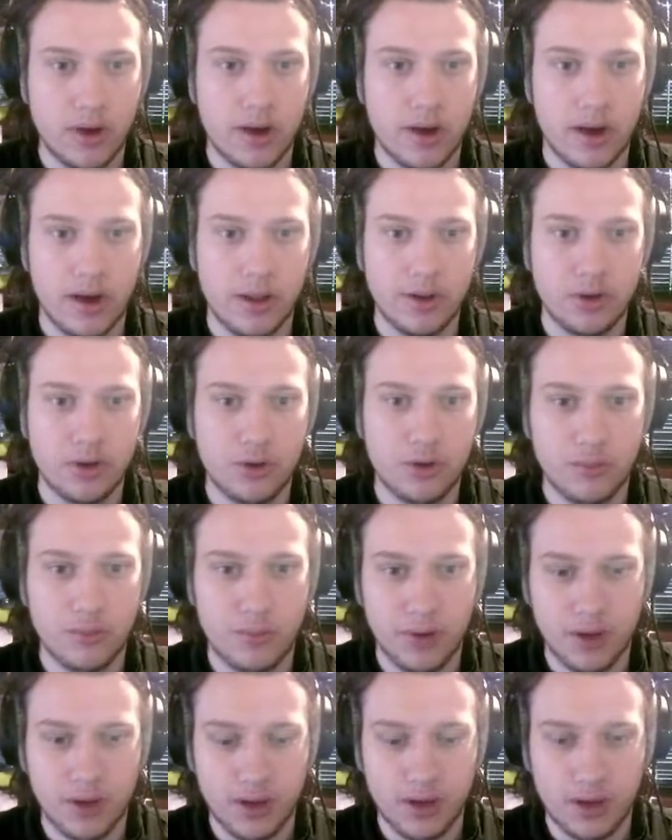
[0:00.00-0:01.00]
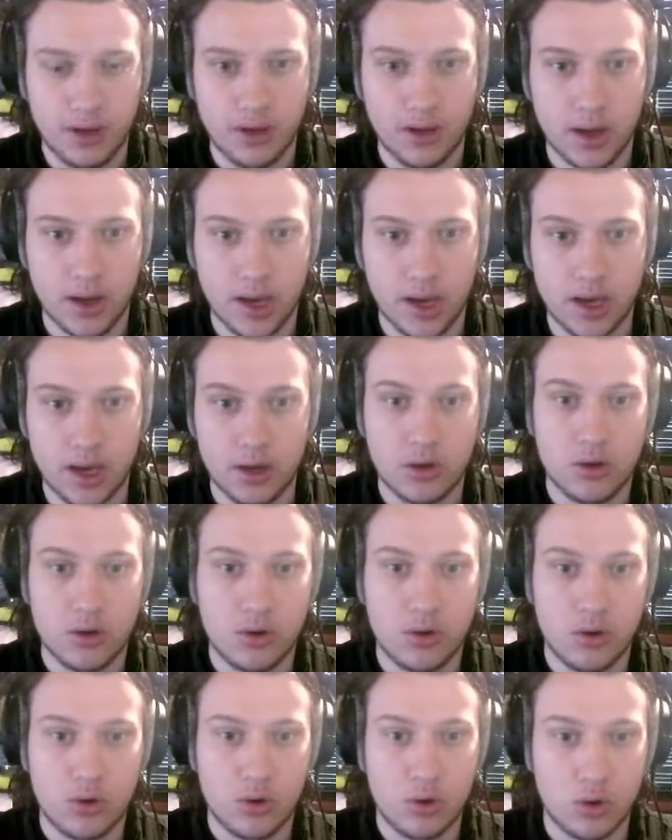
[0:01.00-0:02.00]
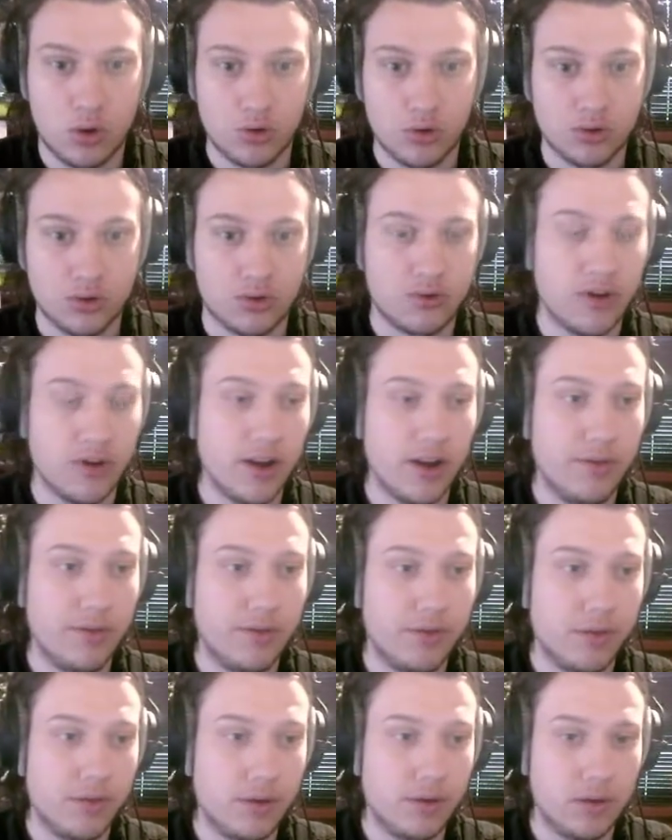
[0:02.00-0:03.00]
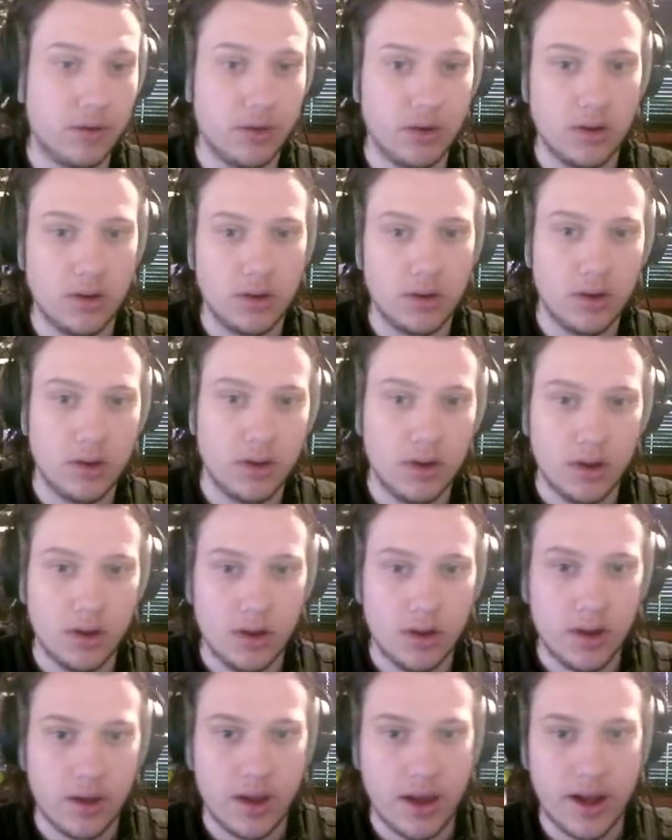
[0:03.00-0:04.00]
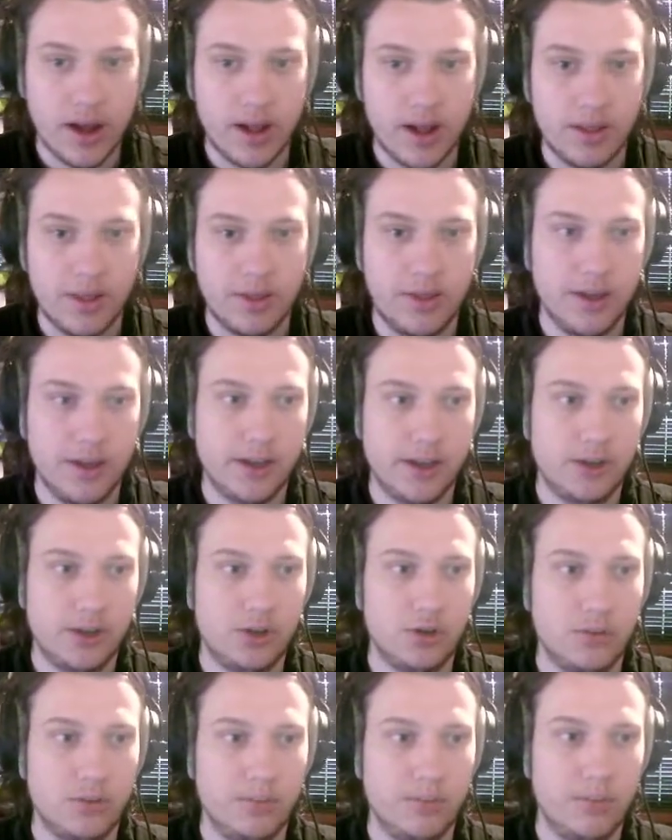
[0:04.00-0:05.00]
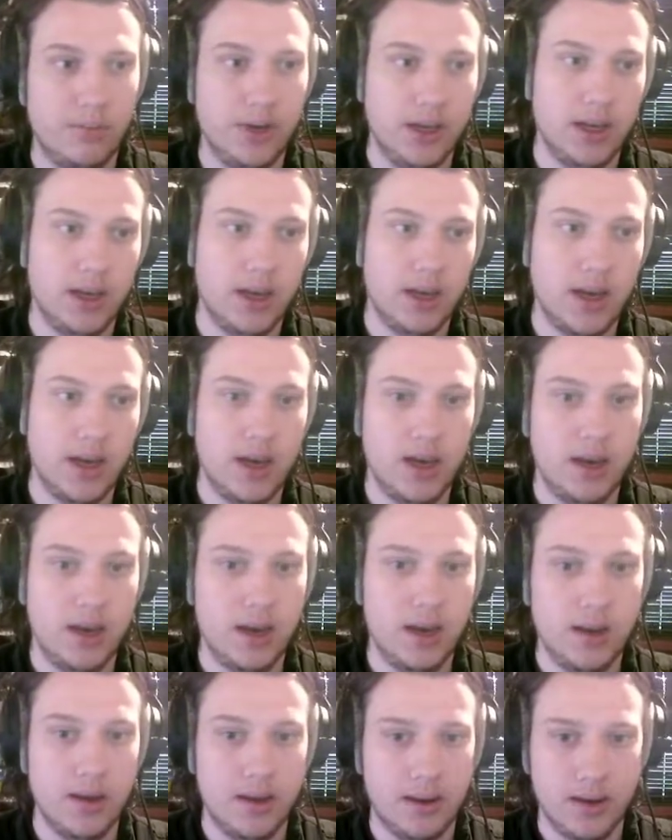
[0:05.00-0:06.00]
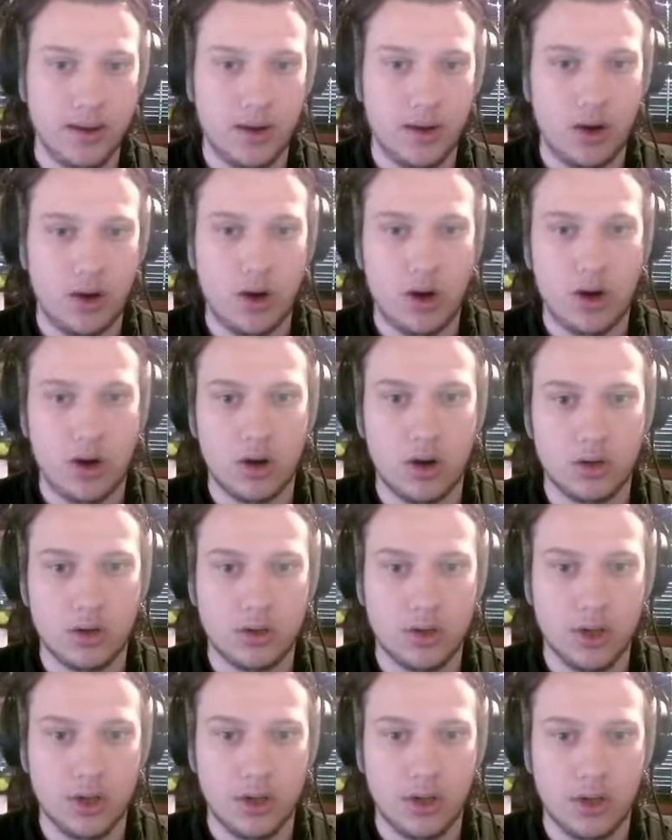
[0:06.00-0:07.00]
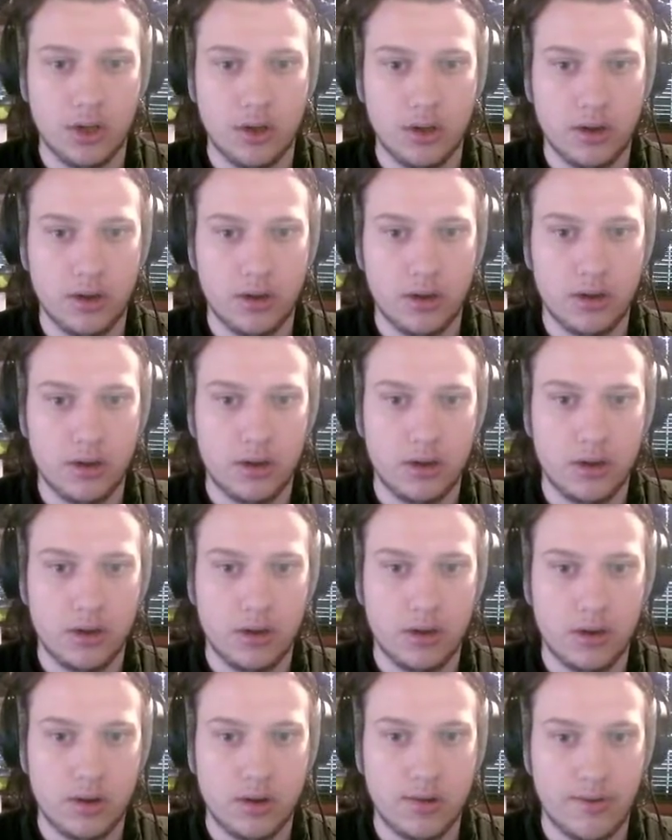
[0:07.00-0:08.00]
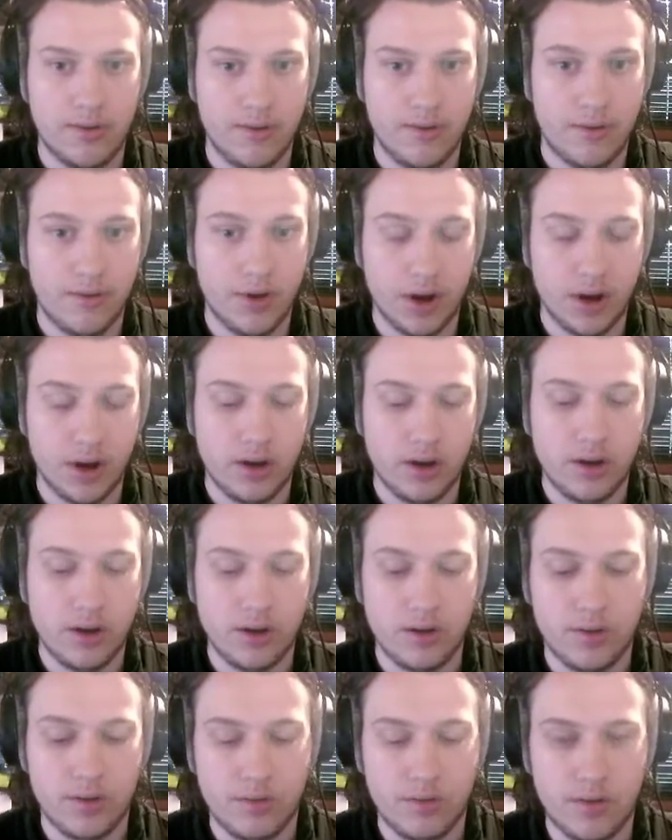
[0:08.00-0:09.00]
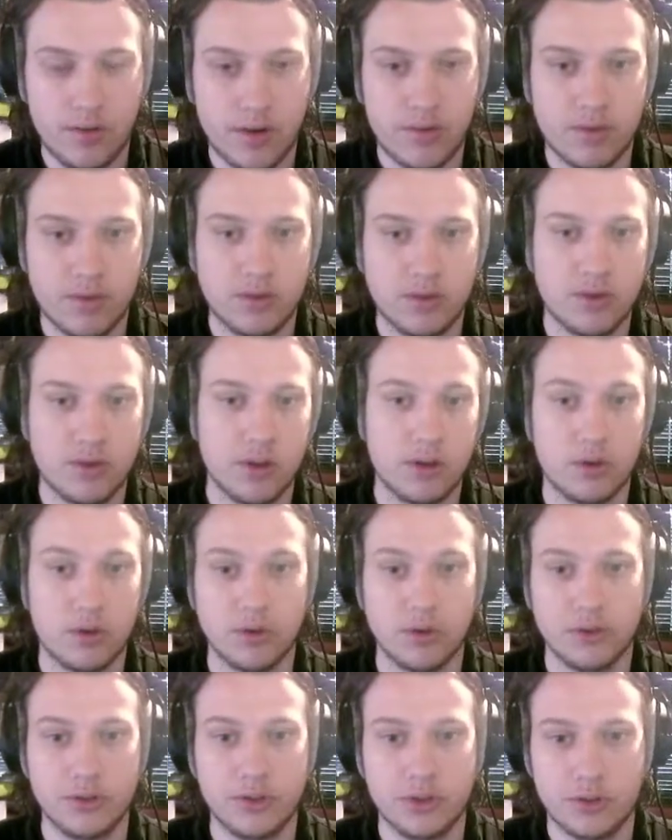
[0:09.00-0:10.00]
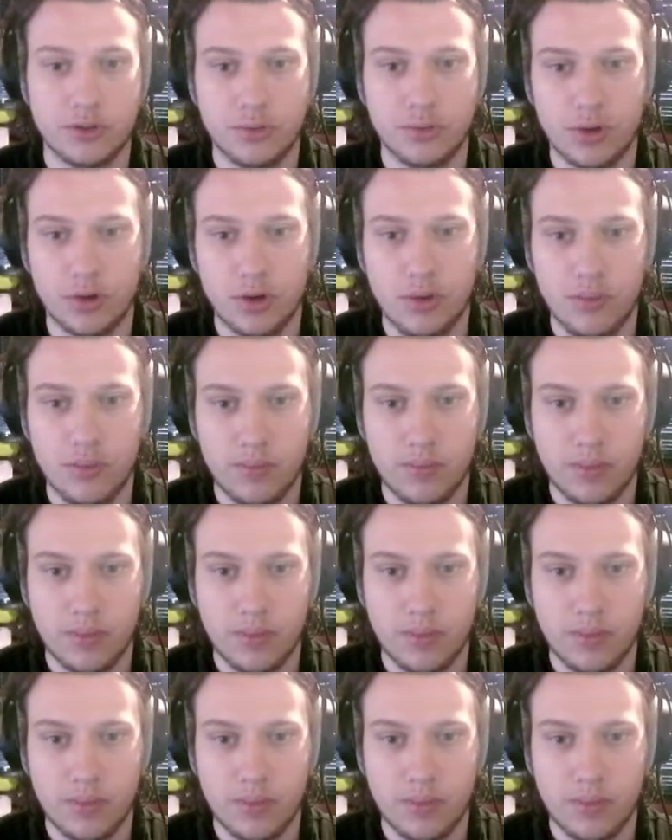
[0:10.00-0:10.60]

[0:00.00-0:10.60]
And this should be a constref. And this should be a RT ray reference and const as well.